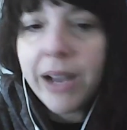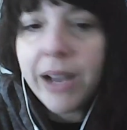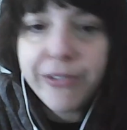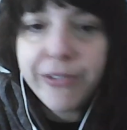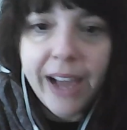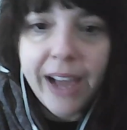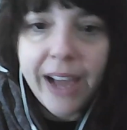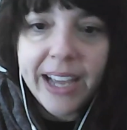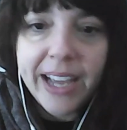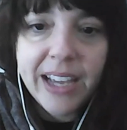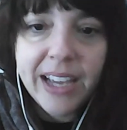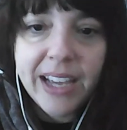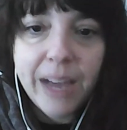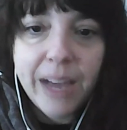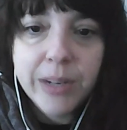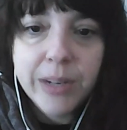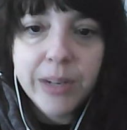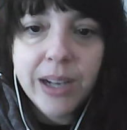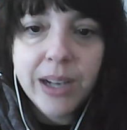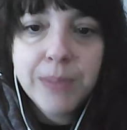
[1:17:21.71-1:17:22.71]
Wi-Fi,
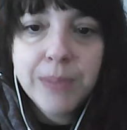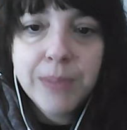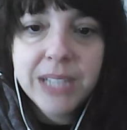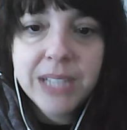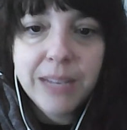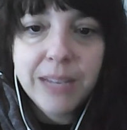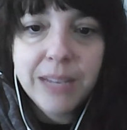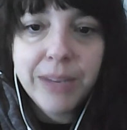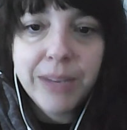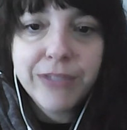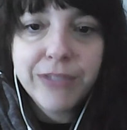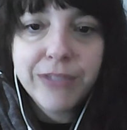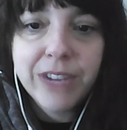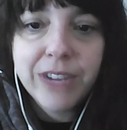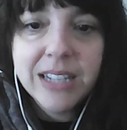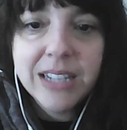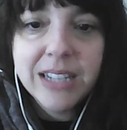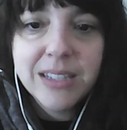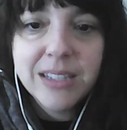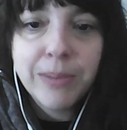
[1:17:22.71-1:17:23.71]
I would update my
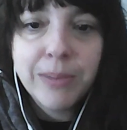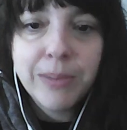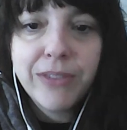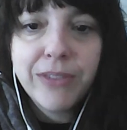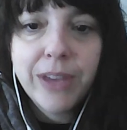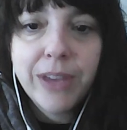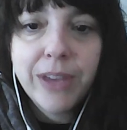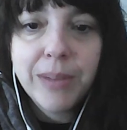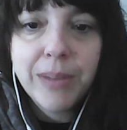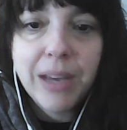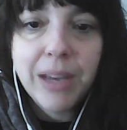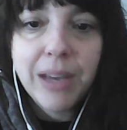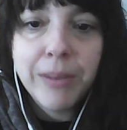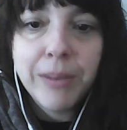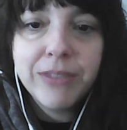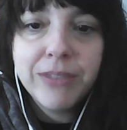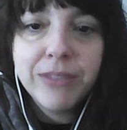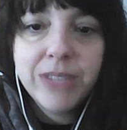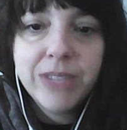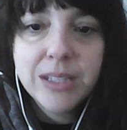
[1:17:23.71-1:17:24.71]
friends and my family on
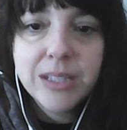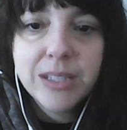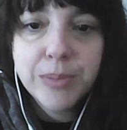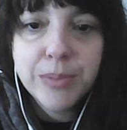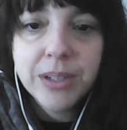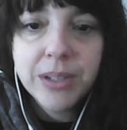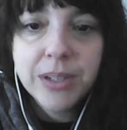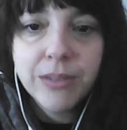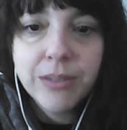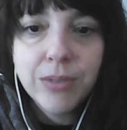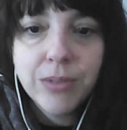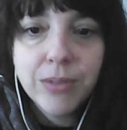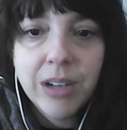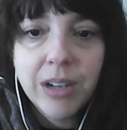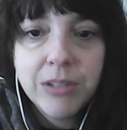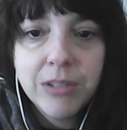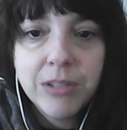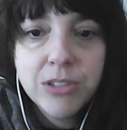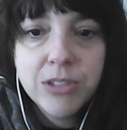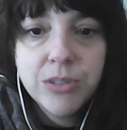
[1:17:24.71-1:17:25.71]
my Facebook of
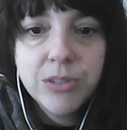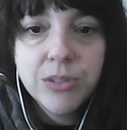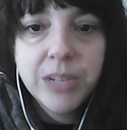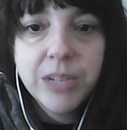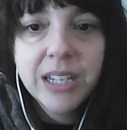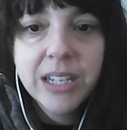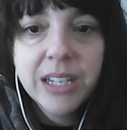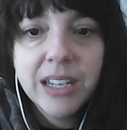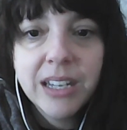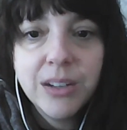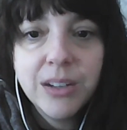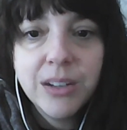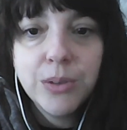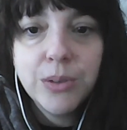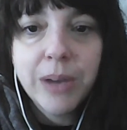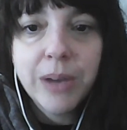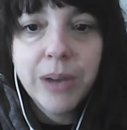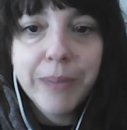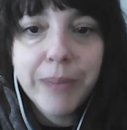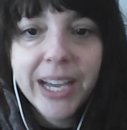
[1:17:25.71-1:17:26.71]
what I was doing and
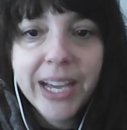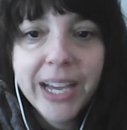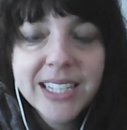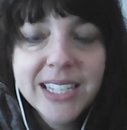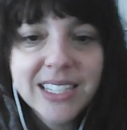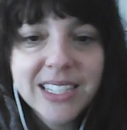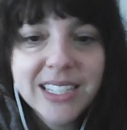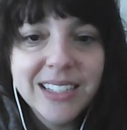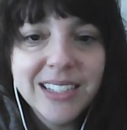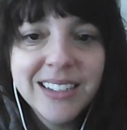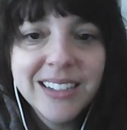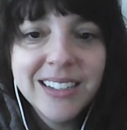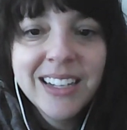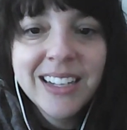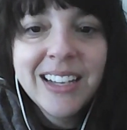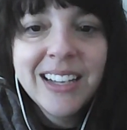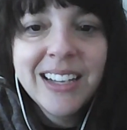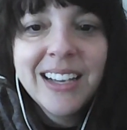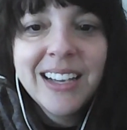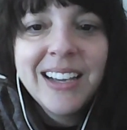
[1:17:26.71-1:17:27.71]
who I met and
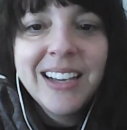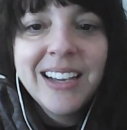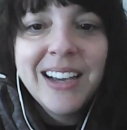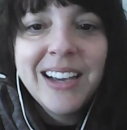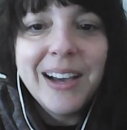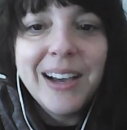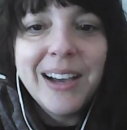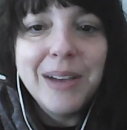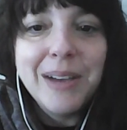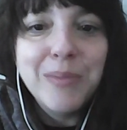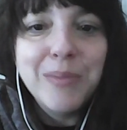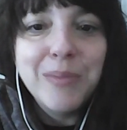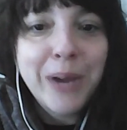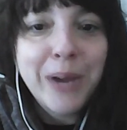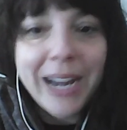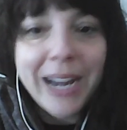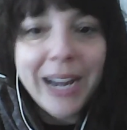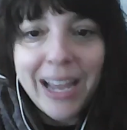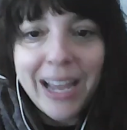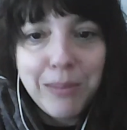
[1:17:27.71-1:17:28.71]

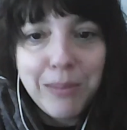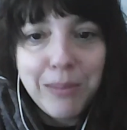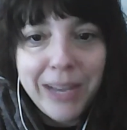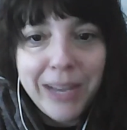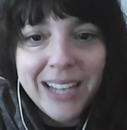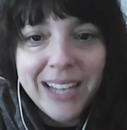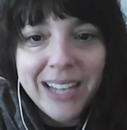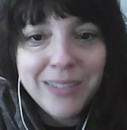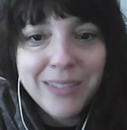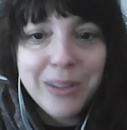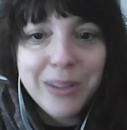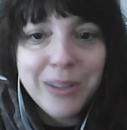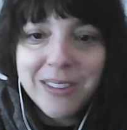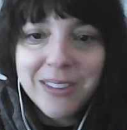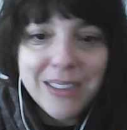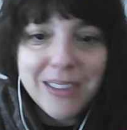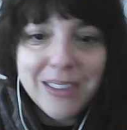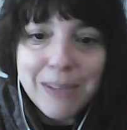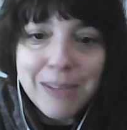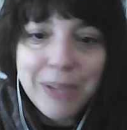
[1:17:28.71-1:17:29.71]
where I had been with
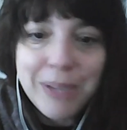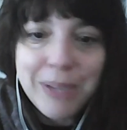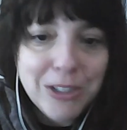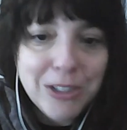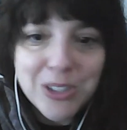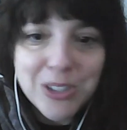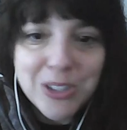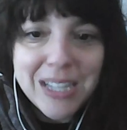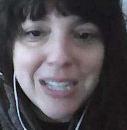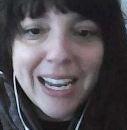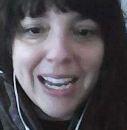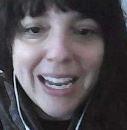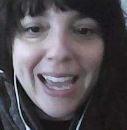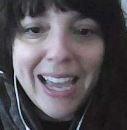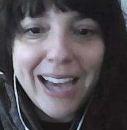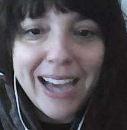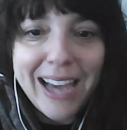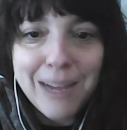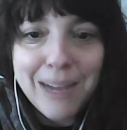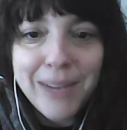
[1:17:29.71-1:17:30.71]
the pictures that I
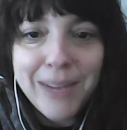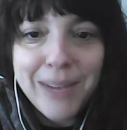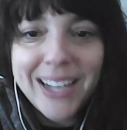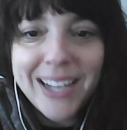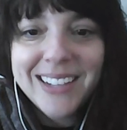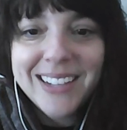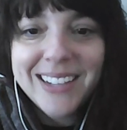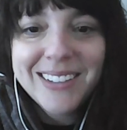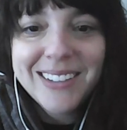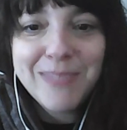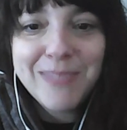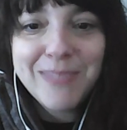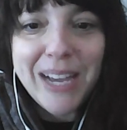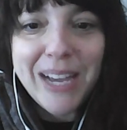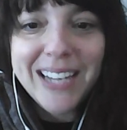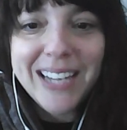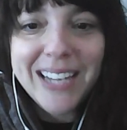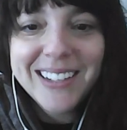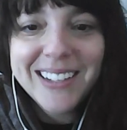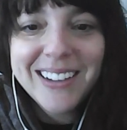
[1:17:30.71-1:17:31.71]
had on
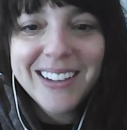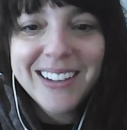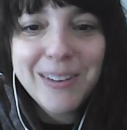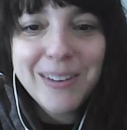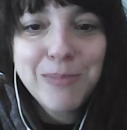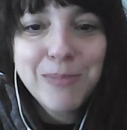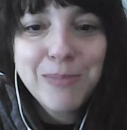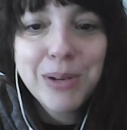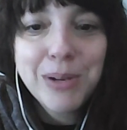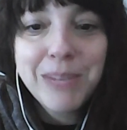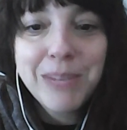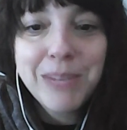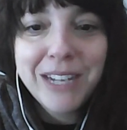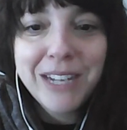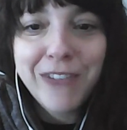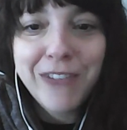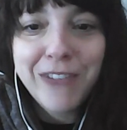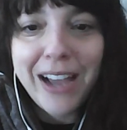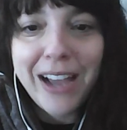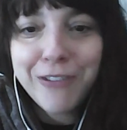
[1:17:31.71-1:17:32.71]
my
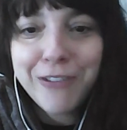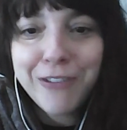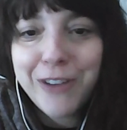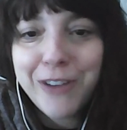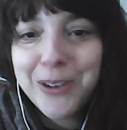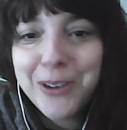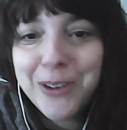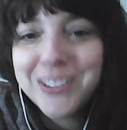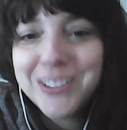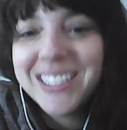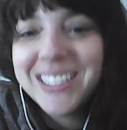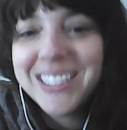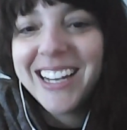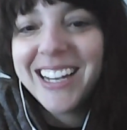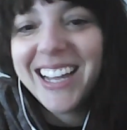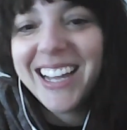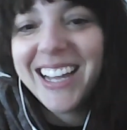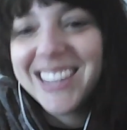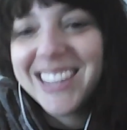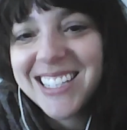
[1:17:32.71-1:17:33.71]
primitive
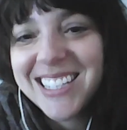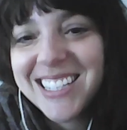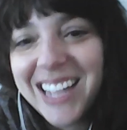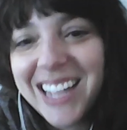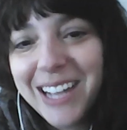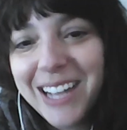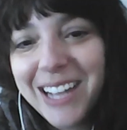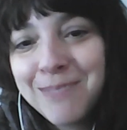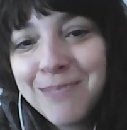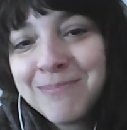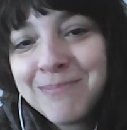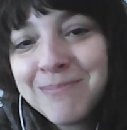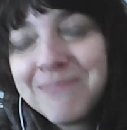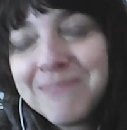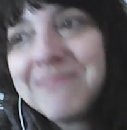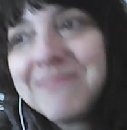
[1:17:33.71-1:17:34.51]
iPhone at the time.